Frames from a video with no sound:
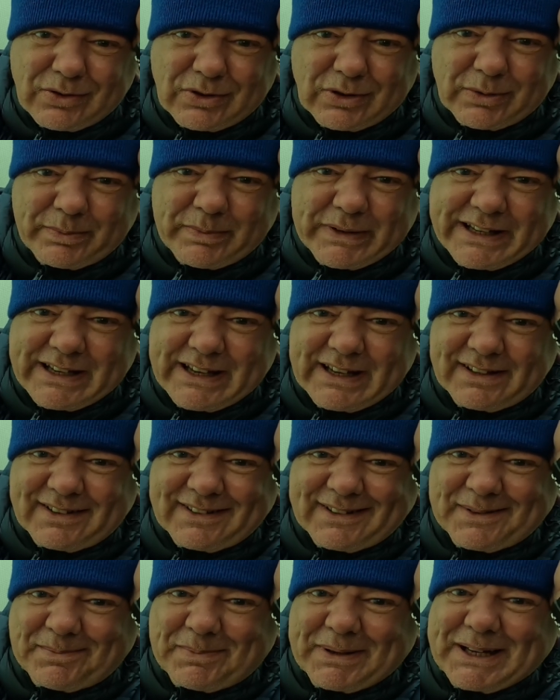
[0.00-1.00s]
up here,
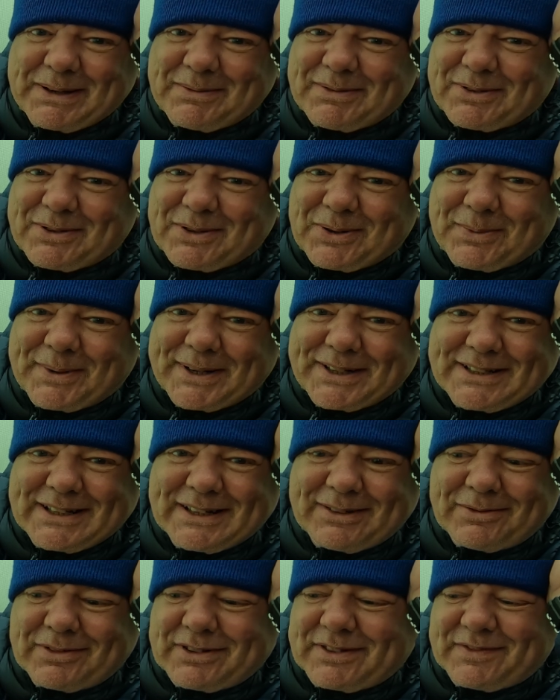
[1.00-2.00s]
and the people coming
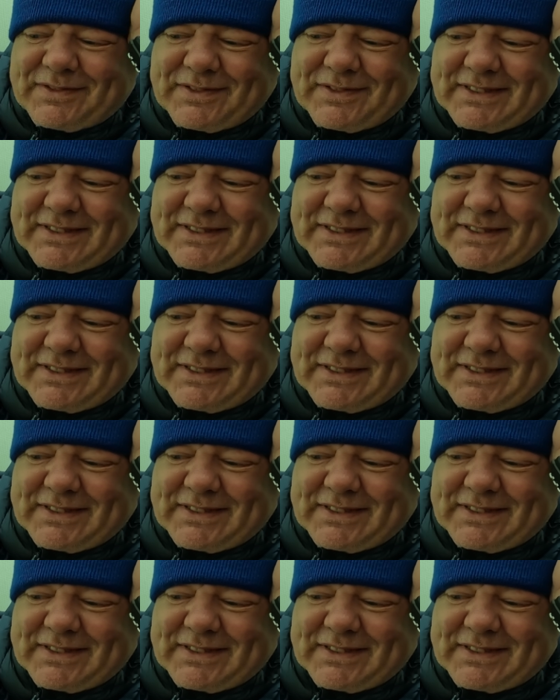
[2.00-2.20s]
down,